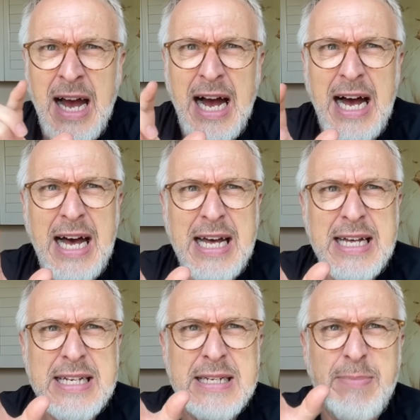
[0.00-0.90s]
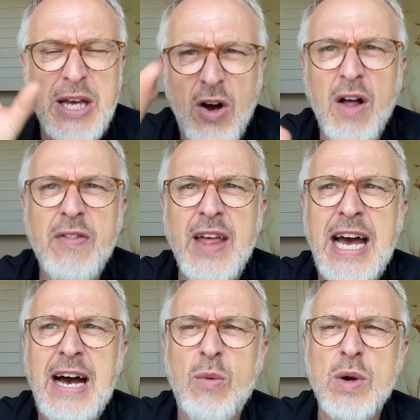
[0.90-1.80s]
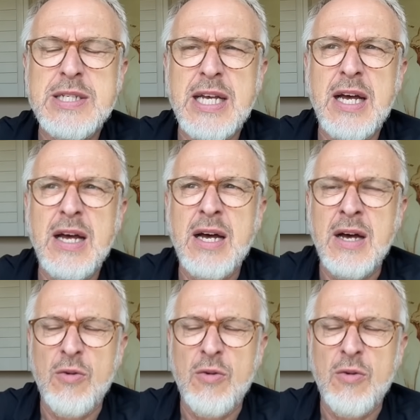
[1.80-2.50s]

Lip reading: And beyond that was a